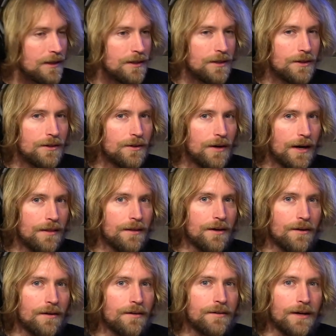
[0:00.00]
Yeah. You know, I think
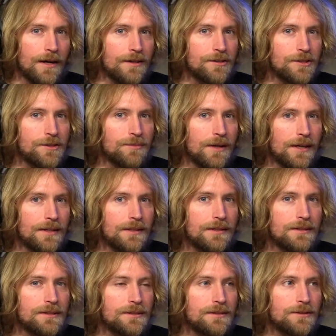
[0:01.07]
our unconscious mind
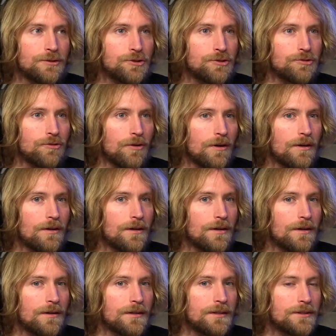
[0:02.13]
is
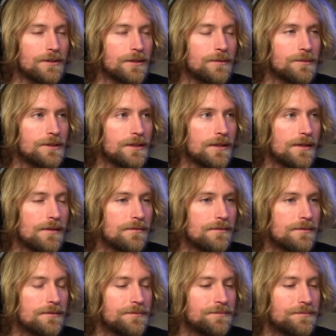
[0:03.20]
stronger in terms
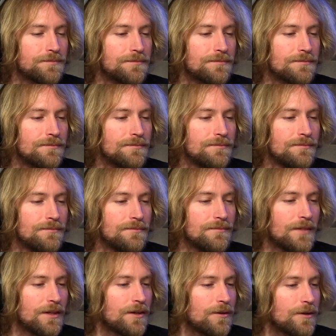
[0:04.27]
of,
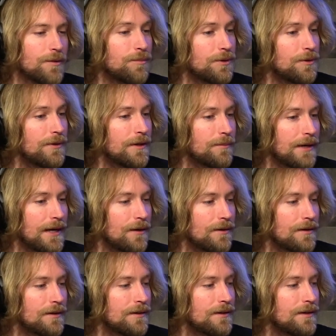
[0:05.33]
you know, computing
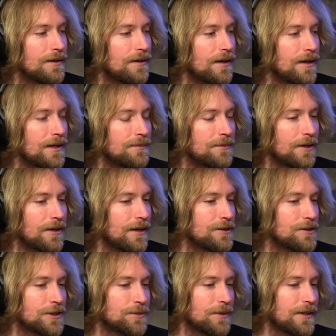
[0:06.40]
power. Mm-hmm. Um, our
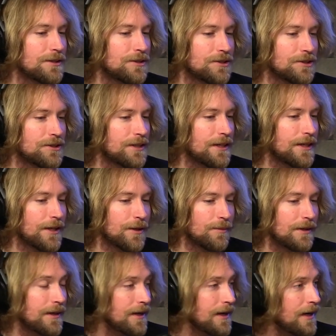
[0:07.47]
conscious mind is just sitting here
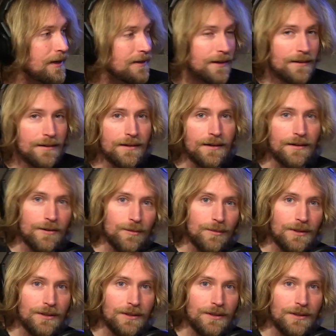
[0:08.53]
being like, I like the color